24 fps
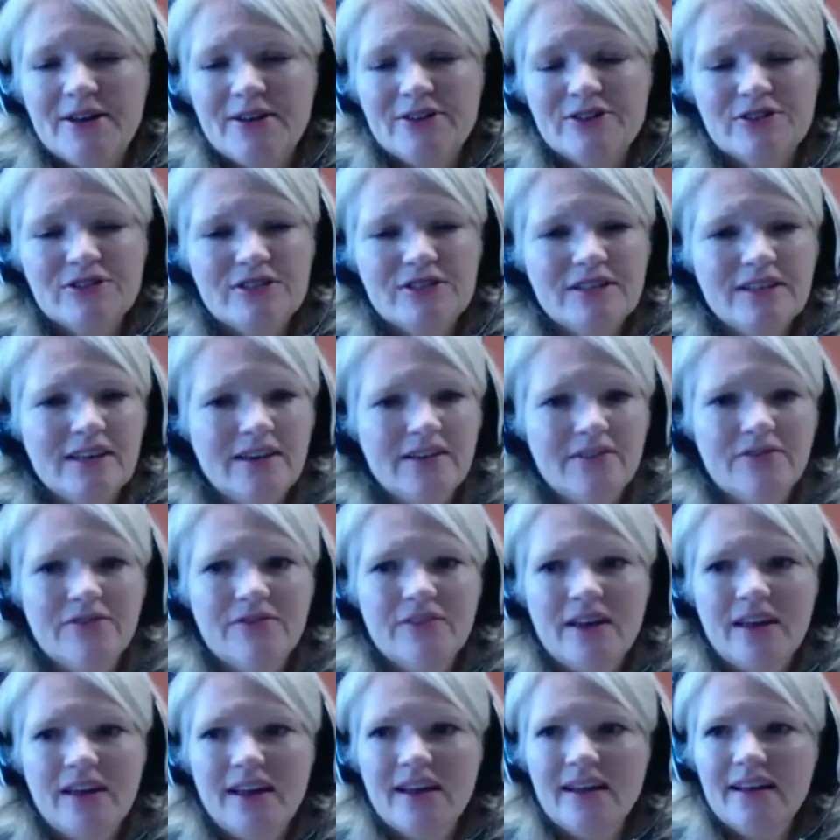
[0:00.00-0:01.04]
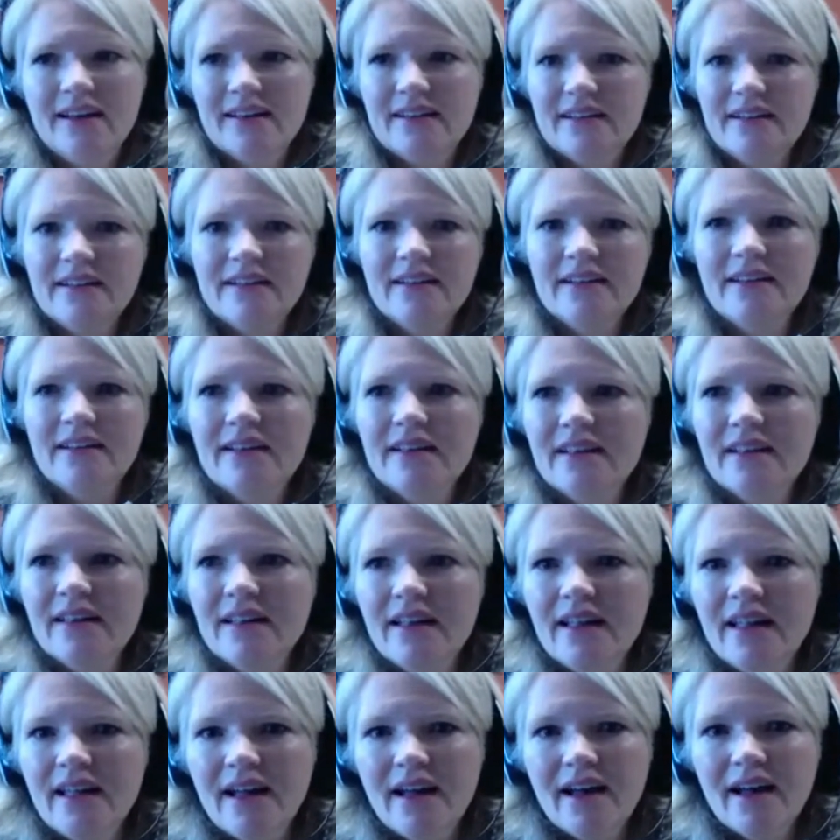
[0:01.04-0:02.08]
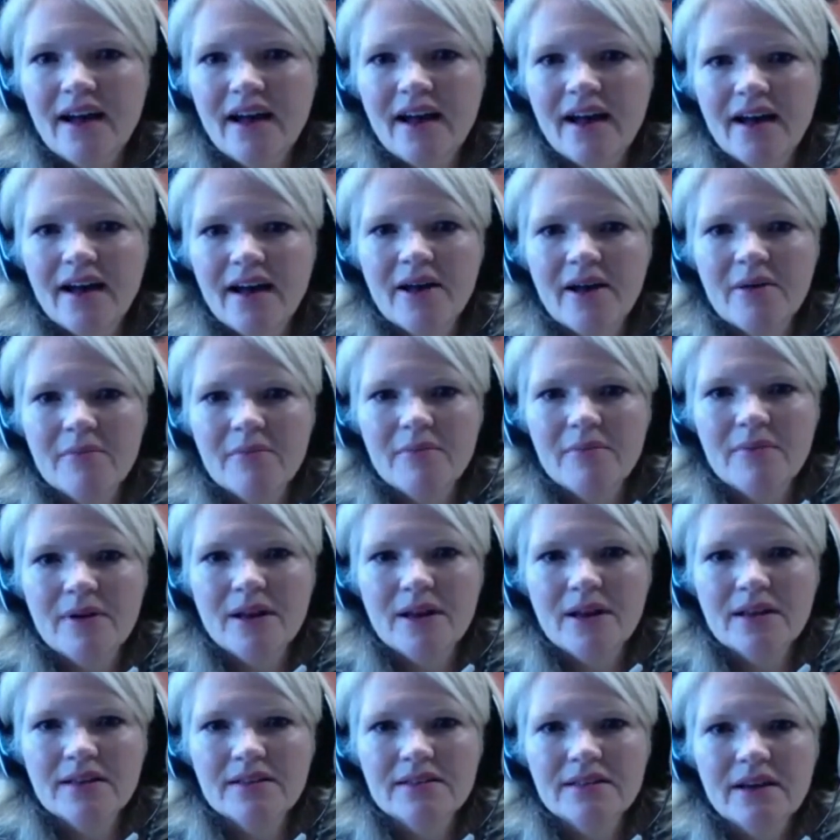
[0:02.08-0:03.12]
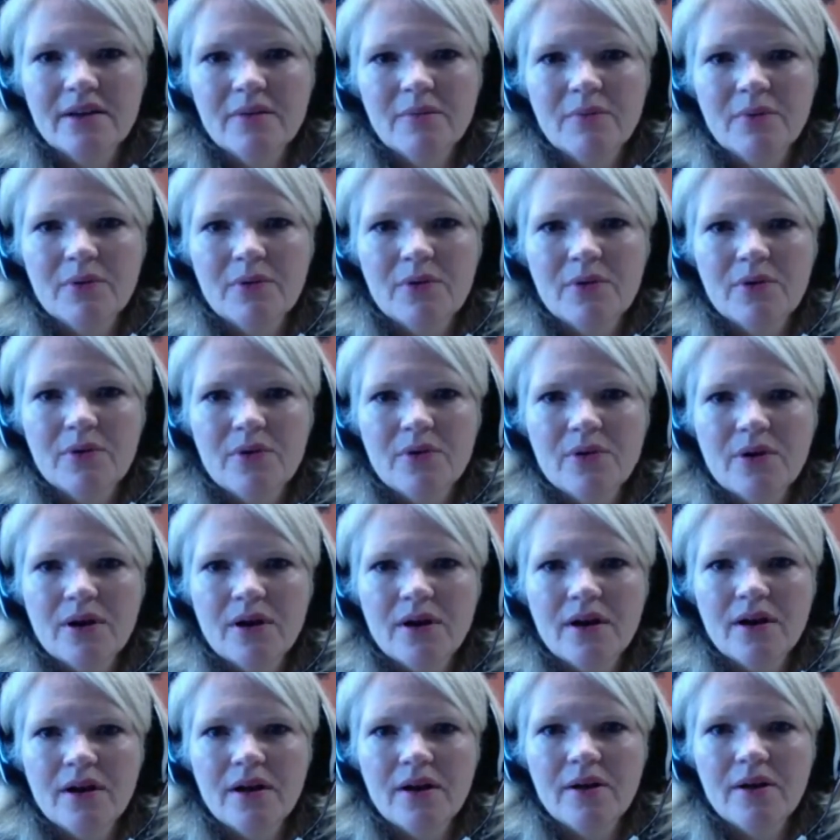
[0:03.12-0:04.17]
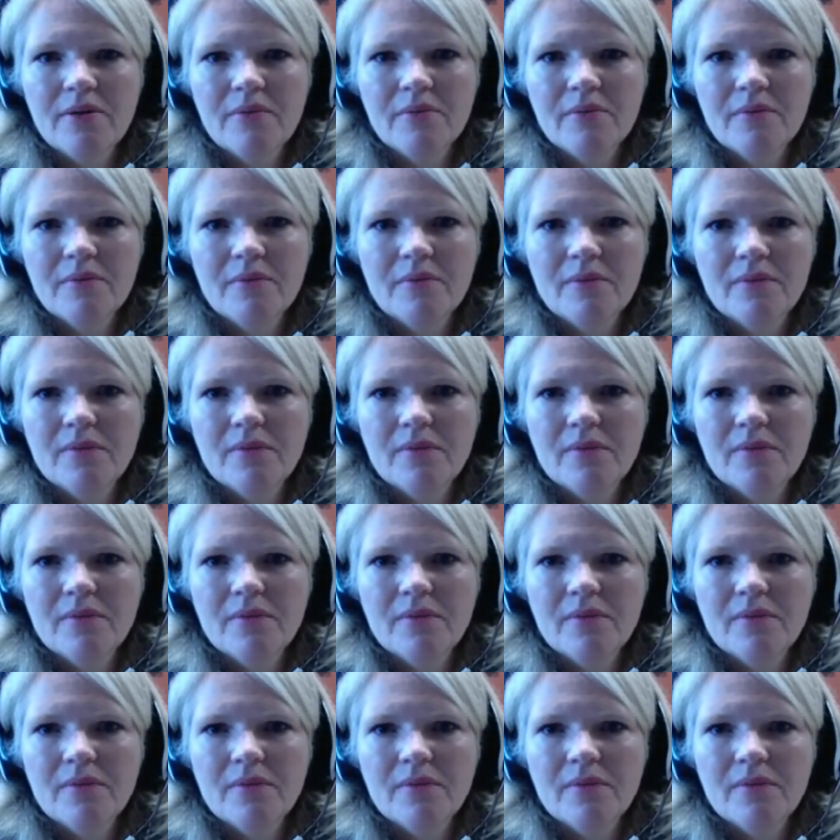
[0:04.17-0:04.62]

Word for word: just to give a, um, an example, um,